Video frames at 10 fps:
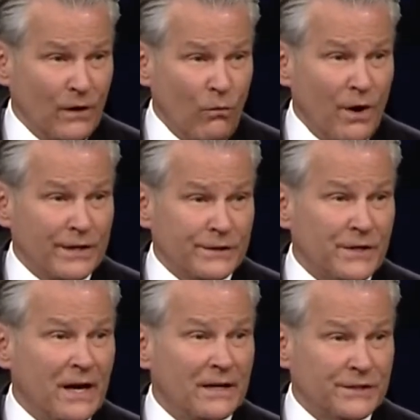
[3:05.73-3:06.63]
was
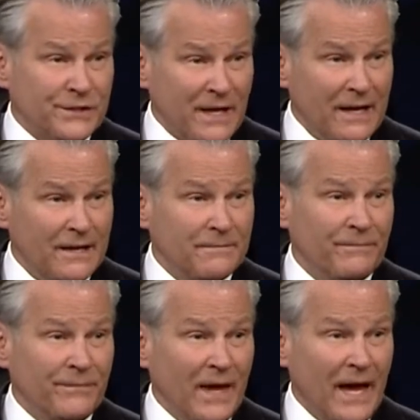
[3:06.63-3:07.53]
a say
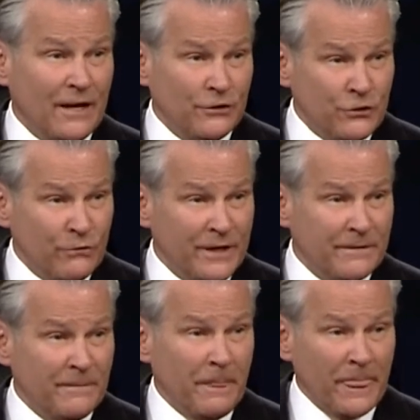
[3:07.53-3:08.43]
it and do
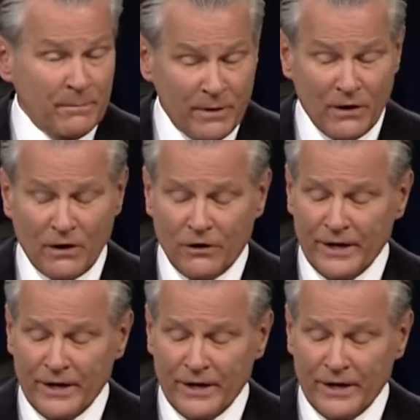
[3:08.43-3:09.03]
it miracle.